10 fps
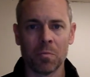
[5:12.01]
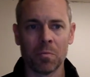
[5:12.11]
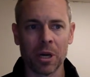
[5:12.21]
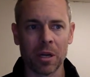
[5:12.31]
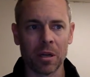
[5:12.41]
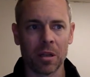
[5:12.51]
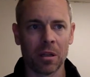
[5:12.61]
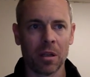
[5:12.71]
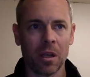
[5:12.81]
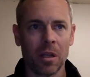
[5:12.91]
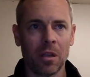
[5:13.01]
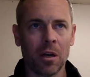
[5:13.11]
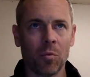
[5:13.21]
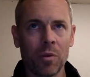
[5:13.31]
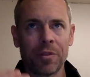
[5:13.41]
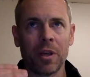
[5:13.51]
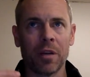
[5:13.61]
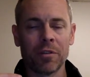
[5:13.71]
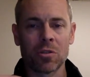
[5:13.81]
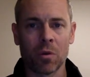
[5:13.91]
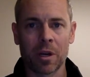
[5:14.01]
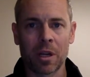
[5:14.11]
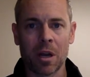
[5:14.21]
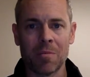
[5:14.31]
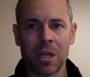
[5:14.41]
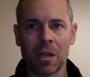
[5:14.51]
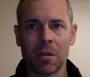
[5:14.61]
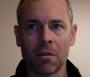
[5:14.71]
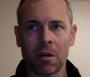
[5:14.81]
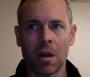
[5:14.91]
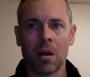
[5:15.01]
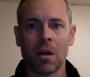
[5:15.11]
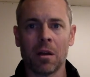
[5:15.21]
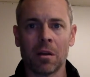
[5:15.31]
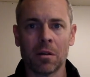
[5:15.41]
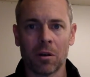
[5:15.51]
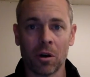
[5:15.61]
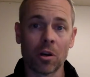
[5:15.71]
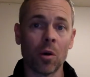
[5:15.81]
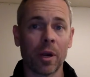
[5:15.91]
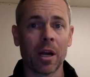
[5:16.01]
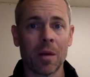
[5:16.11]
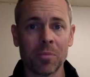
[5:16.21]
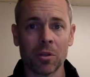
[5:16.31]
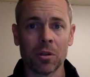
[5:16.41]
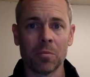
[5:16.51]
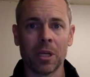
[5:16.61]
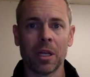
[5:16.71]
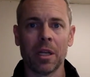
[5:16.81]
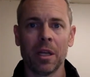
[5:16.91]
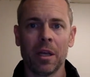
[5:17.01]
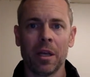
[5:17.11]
but with the inventory coming or going up a little bit,